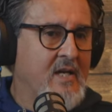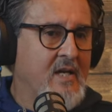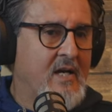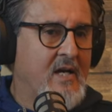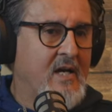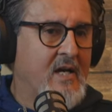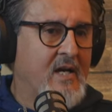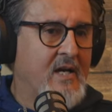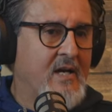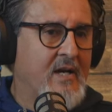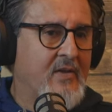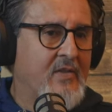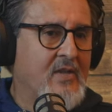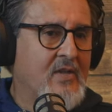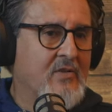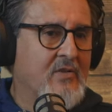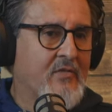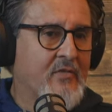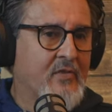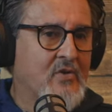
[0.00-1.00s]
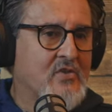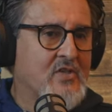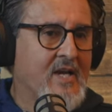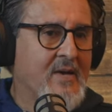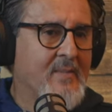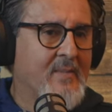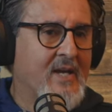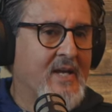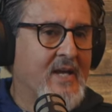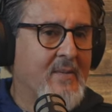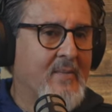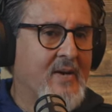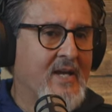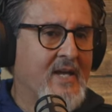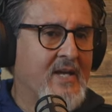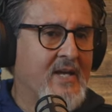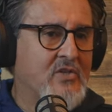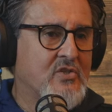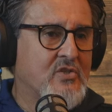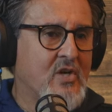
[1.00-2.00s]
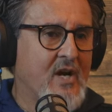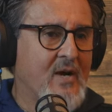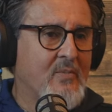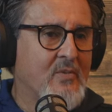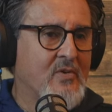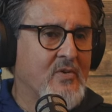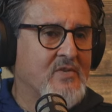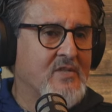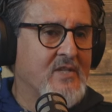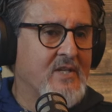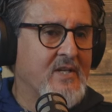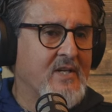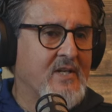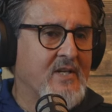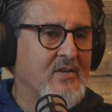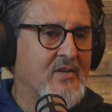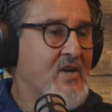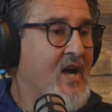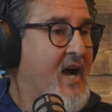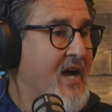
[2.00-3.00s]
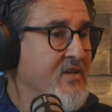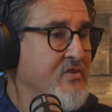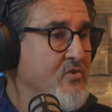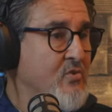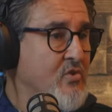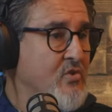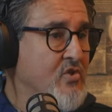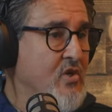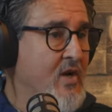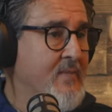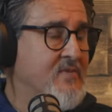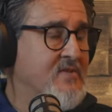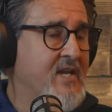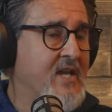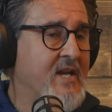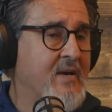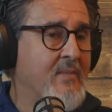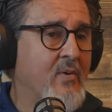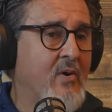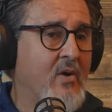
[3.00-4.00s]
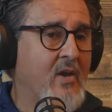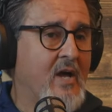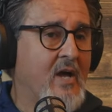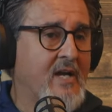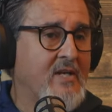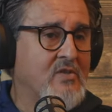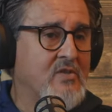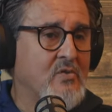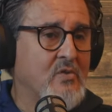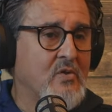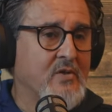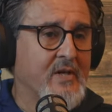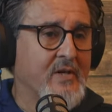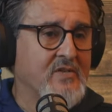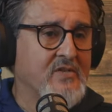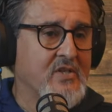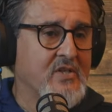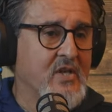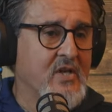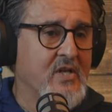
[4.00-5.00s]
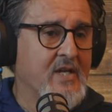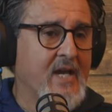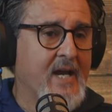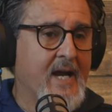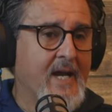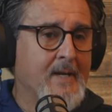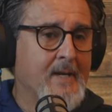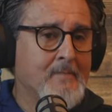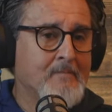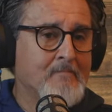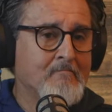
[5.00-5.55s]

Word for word: Uh, I think the first time I got my head job was a high school job, Santa Paula High School, and I was a young guy.